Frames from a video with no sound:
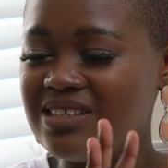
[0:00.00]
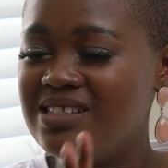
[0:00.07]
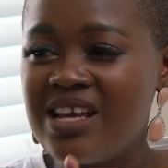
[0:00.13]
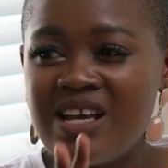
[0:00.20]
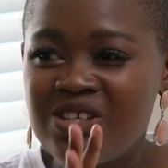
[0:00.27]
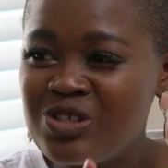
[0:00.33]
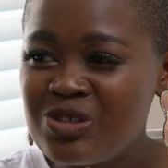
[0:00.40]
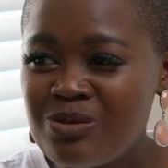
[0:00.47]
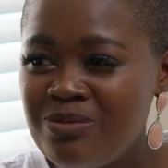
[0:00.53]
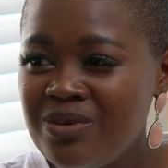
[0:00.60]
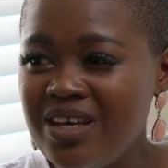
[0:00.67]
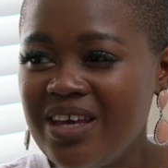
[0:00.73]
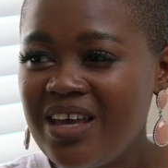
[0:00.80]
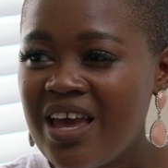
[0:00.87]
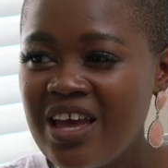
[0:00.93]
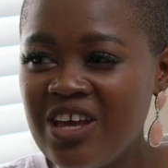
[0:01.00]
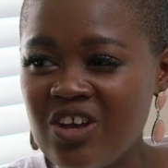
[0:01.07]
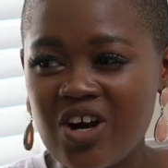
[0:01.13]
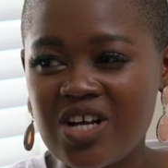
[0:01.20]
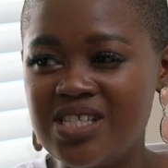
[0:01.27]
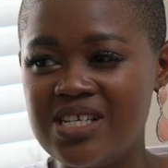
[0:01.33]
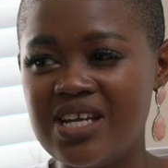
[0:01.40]
tends to be
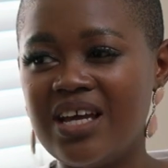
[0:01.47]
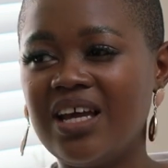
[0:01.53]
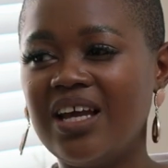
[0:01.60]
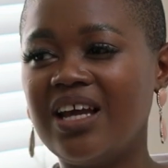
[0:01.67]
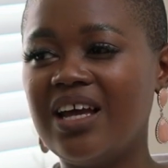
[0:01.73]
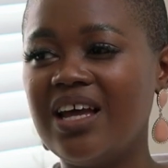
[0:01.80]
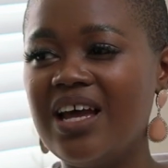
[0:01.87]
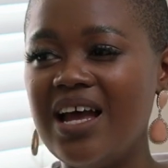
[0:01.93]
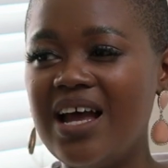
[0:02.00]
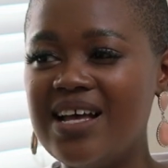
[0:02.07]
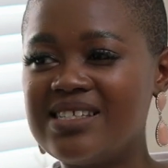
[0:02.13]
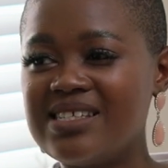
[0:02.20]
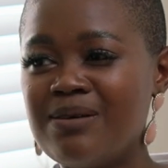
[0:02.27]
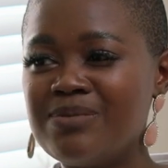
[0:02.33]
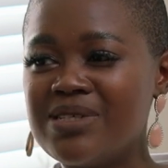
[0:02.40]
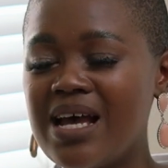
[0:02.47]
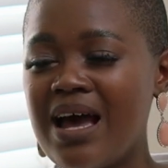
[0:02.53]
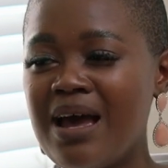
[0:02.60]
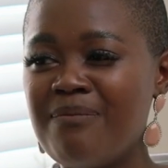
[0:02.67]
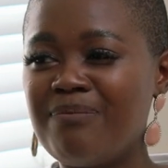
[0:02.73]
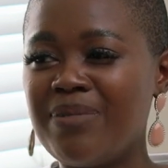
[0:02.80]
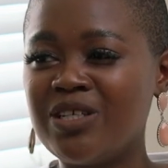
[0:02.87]
chaotic at some
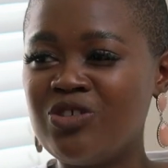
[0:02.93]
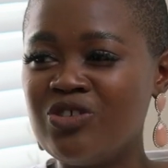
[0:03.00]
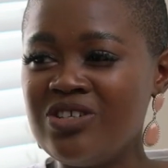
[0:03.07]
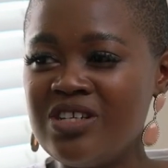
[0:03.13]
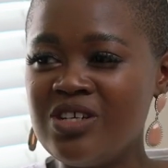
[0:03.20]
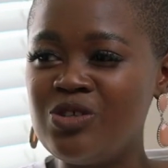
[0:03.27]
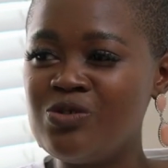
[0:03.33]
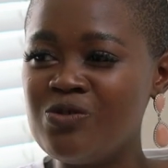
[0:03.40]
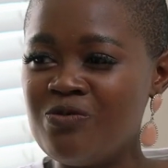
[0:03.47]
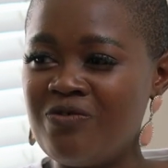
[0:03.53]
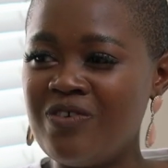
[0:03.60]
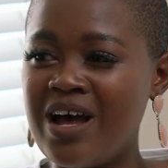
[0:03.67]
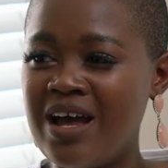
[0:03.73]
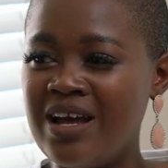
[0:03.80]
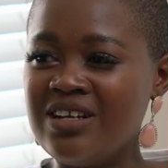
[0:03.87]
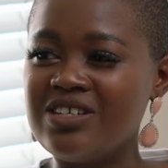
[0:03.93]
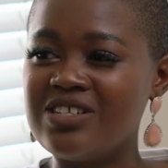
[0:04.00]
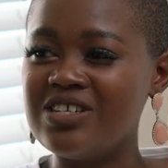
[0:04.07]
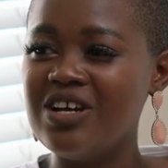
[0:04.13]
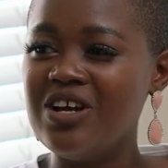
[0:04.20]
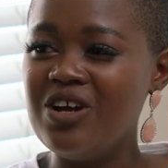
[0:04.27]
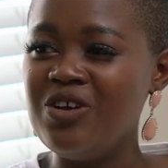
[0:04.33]
time, but you need to find
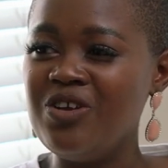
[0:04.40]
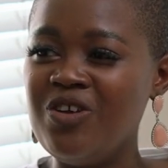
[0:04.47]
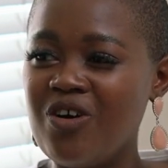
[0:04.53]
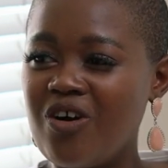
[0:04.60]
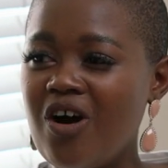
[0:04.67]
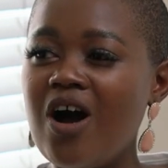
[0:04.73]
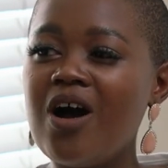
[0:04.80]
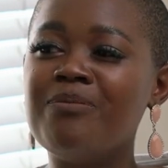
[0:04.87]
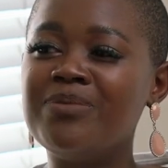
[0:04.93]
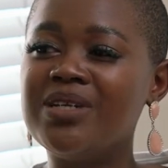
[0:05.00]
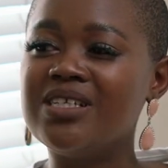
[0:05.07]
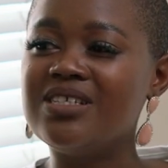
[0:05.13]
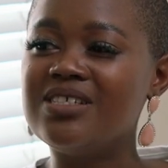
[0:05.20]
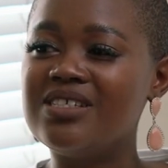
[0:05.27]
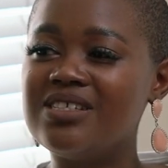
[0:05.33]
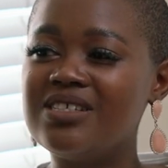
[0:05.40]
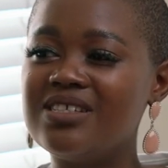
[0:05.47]
your calmness.